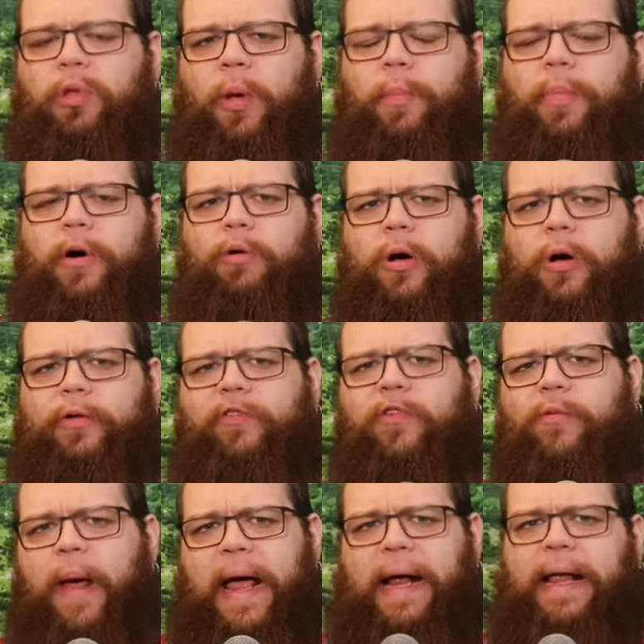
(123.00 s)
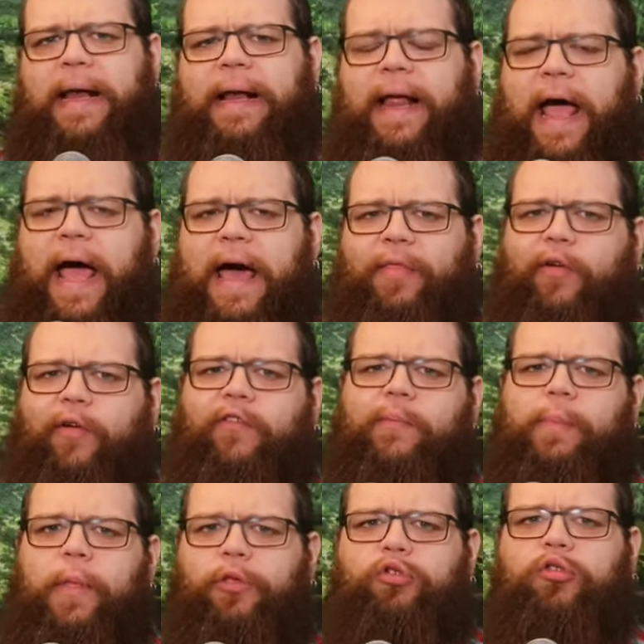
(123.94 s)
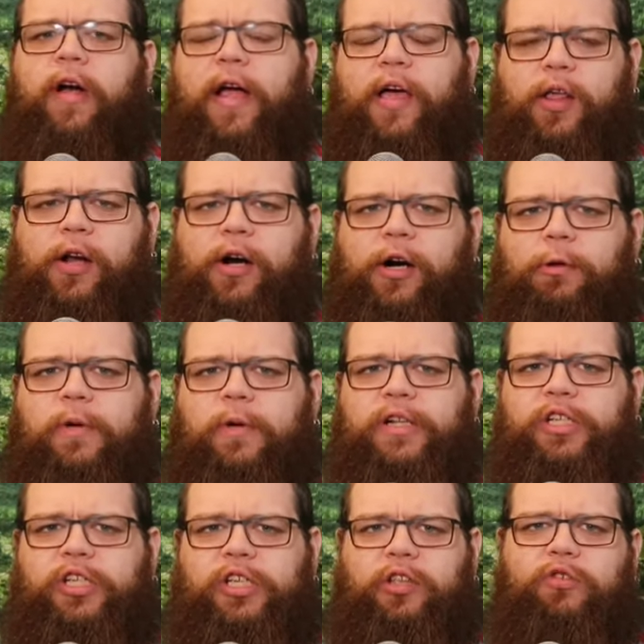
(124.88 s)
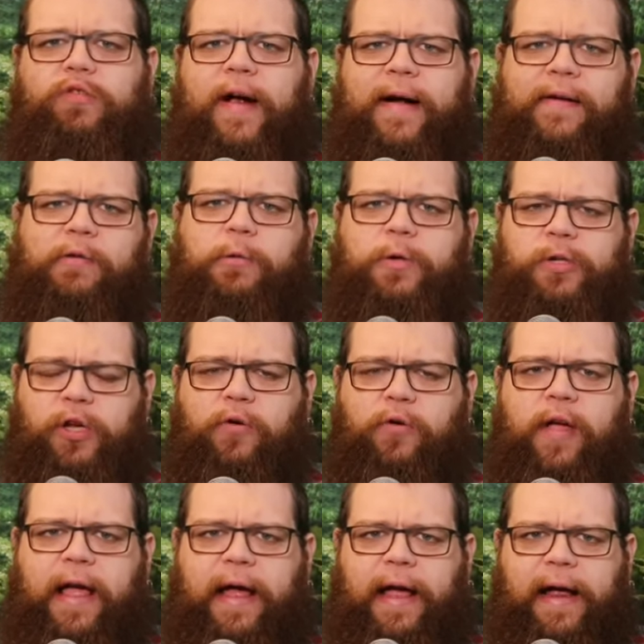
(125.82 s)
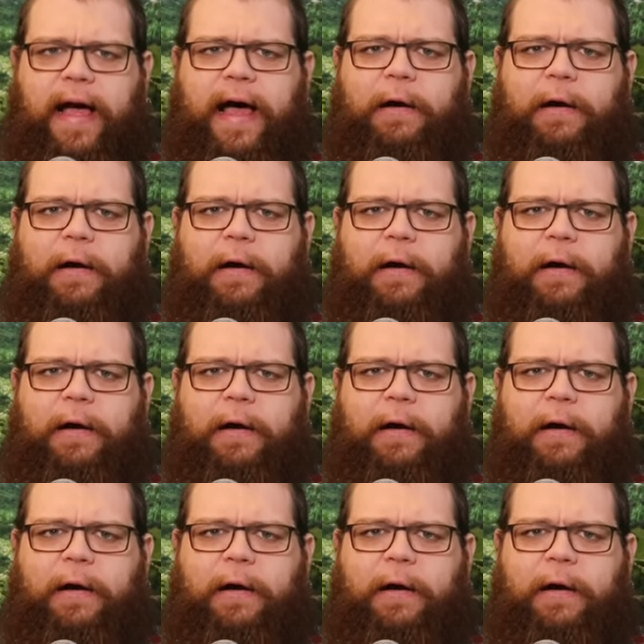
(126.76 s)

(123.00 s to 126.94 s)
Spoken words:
what from I can gather from the trailer, which the trailer was okay.